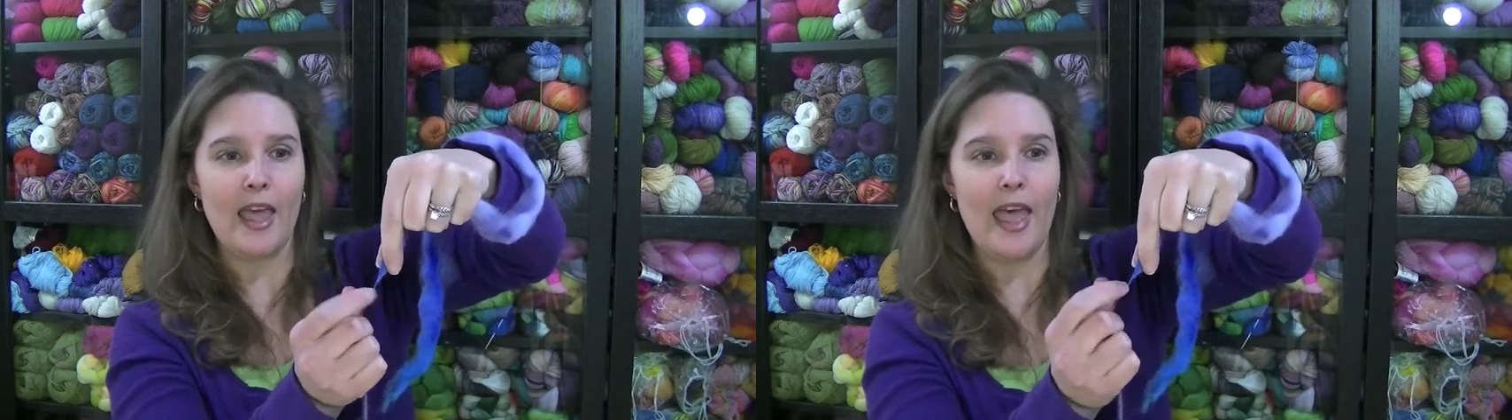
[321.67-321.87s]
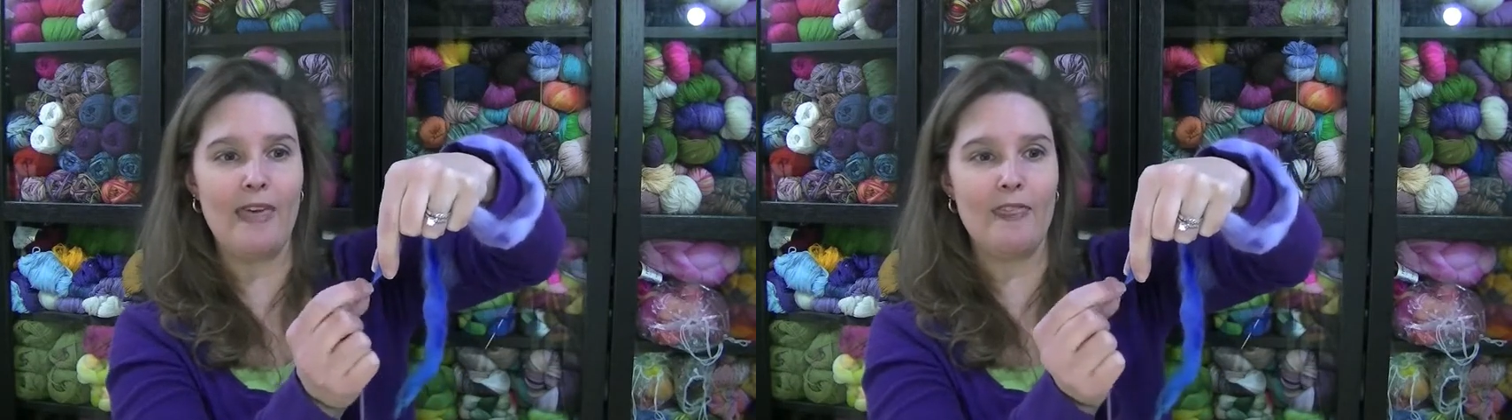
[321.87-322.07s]

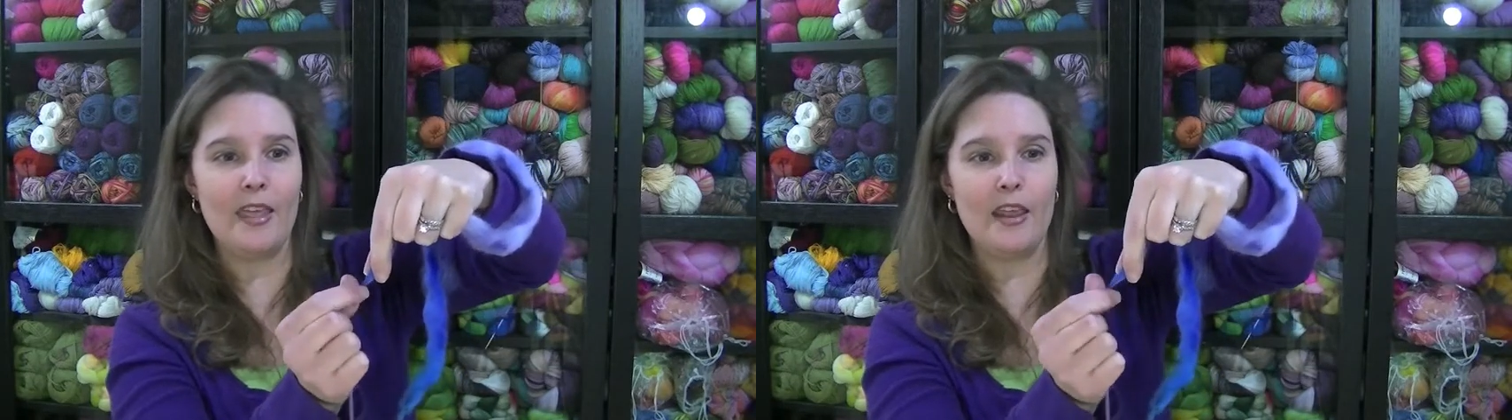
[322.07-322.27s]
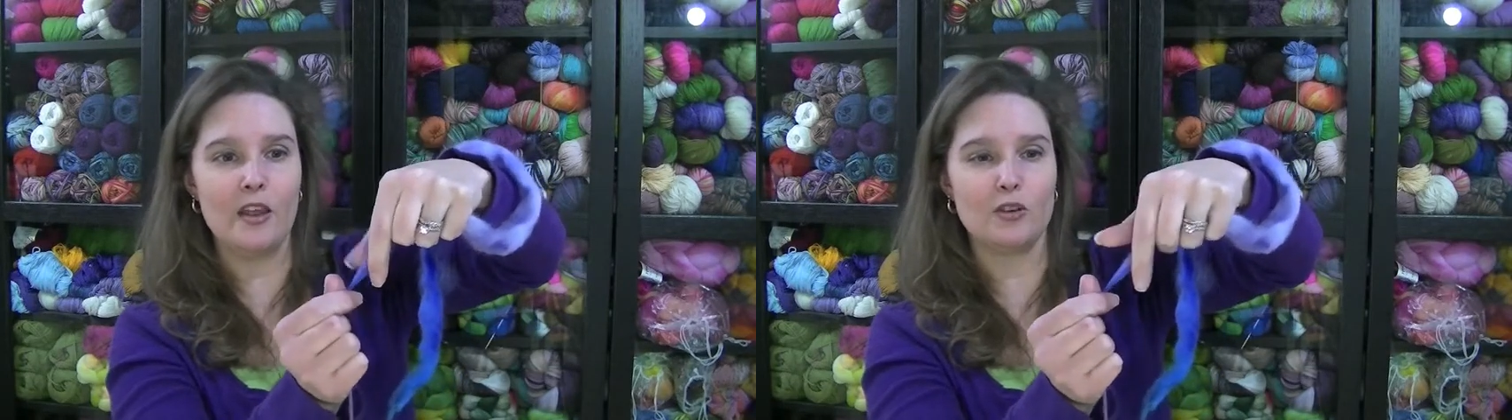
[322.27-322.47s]
and
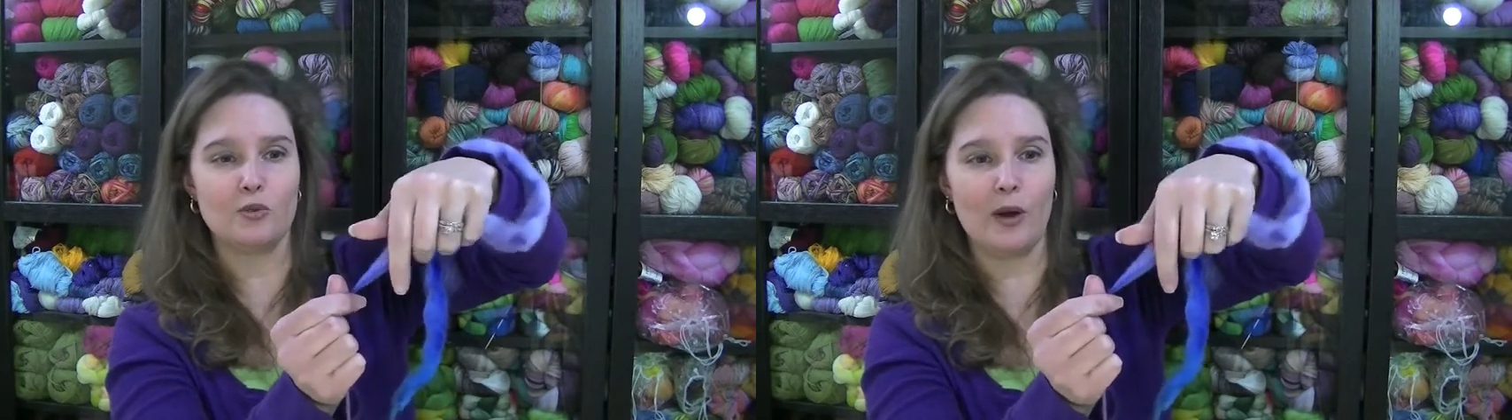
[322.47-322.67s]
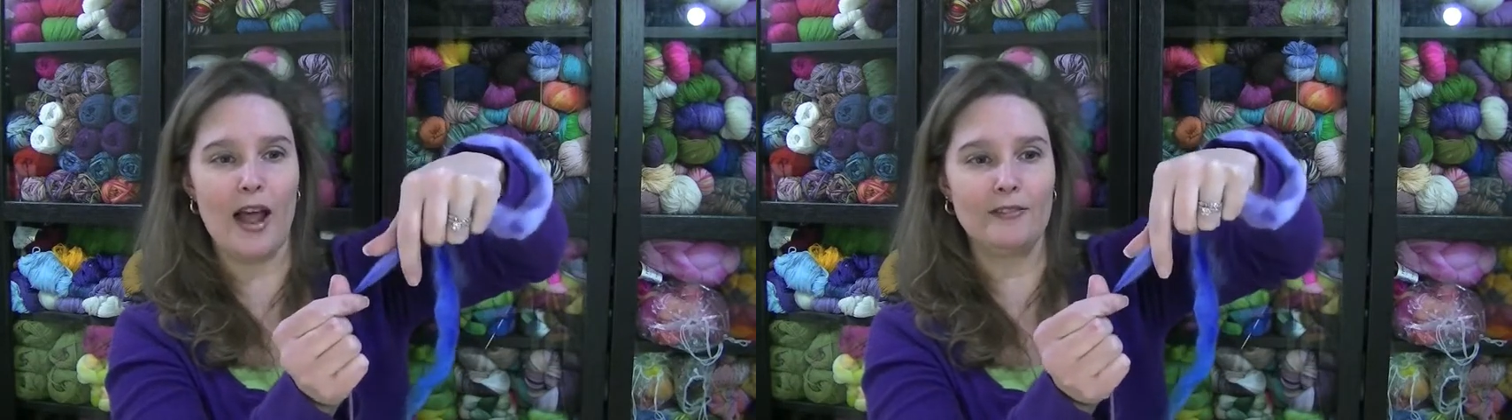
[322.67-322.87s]
then
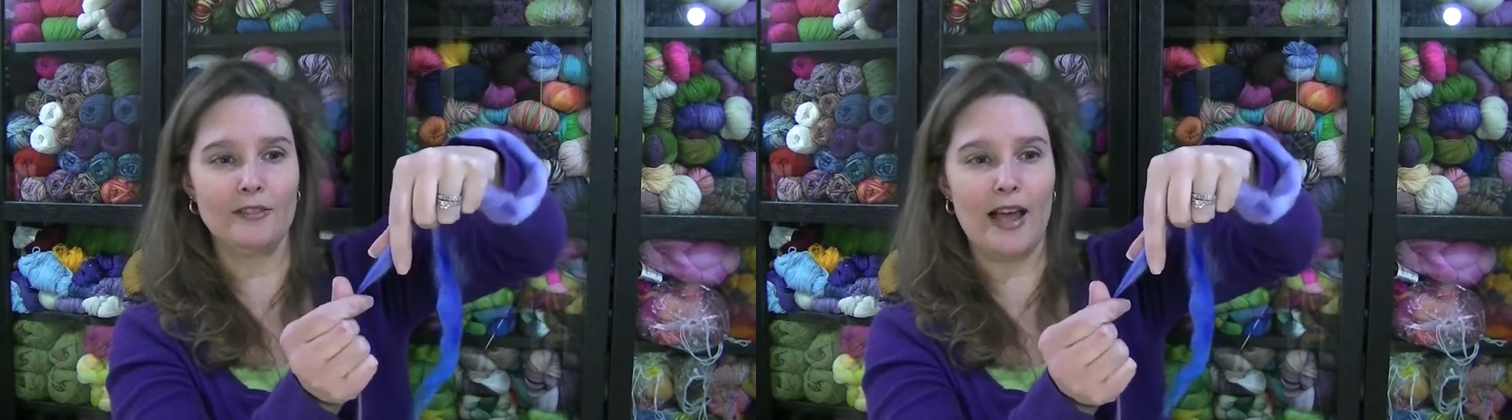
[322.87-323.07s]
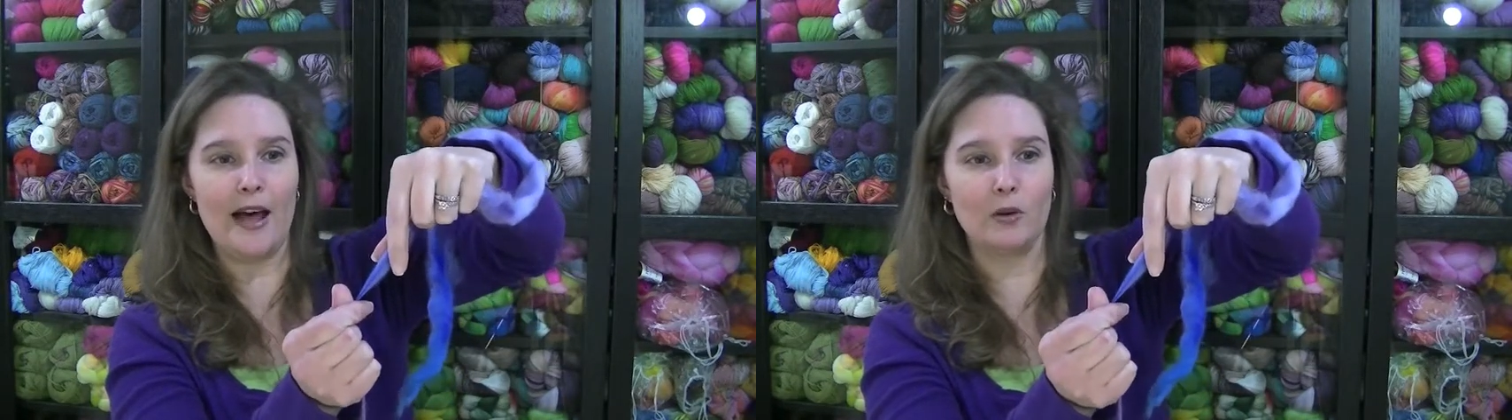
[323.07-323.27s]
draft
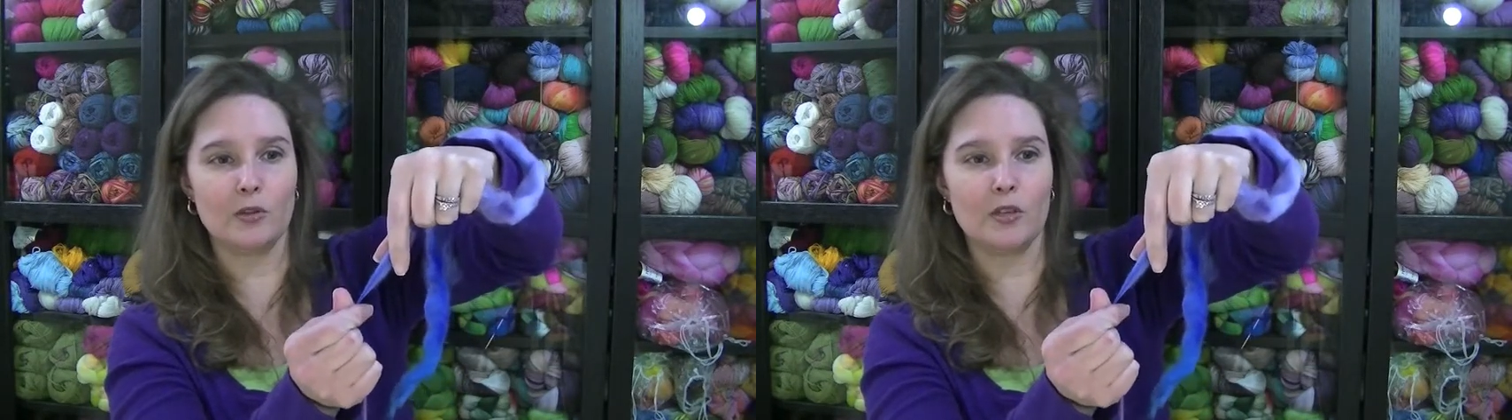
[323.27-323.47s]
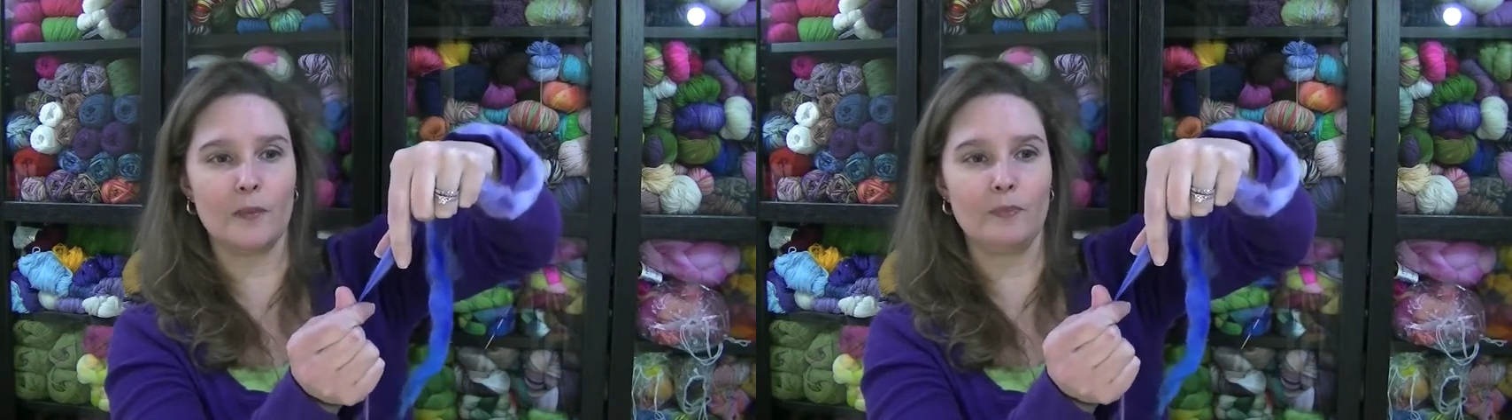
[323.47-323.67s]
out